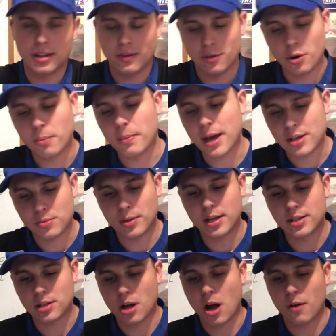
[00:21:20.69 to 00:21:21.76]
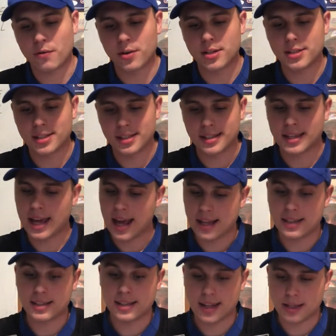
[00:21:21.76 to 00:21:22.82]
if your best win as a conference is
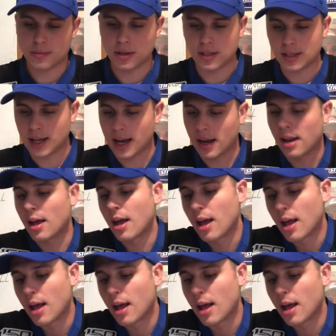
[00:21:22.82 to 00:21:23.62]
Kansas, that's pretty sad.